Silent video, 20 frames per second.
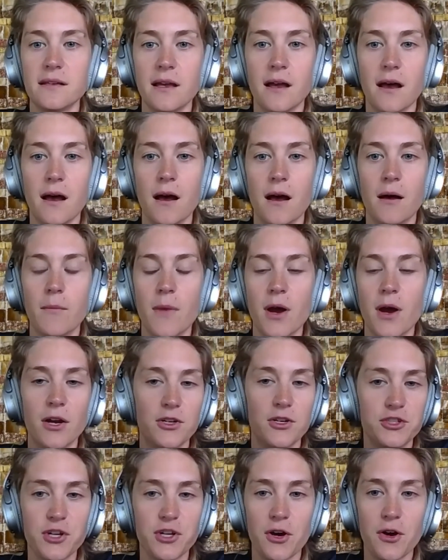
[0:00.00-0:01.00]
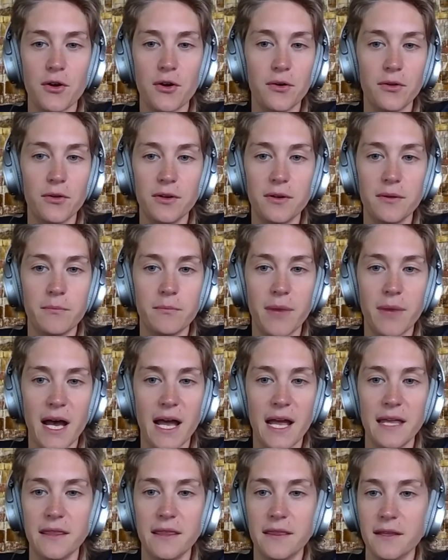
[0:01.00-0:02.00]
are showed
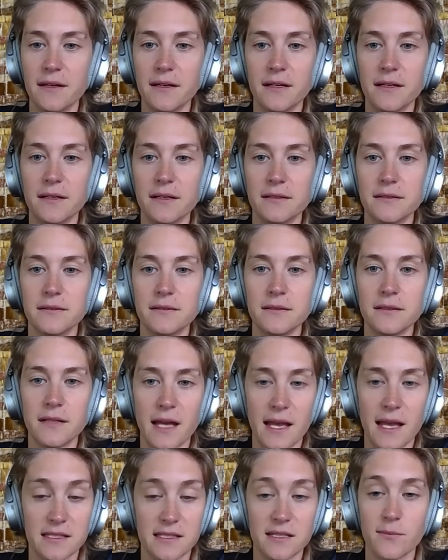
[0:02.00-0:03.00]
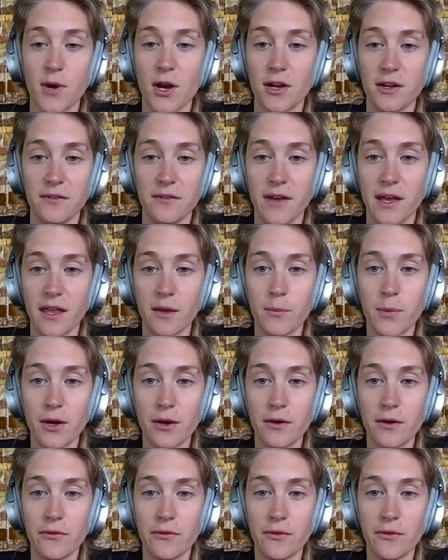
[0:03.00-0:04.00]
by the SMR
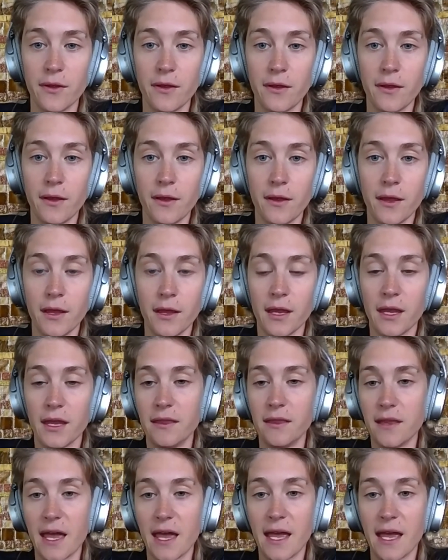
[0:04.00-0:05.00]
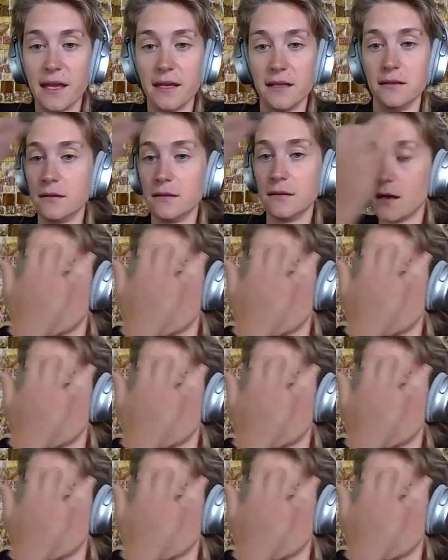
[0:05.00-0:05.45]
developers. And then,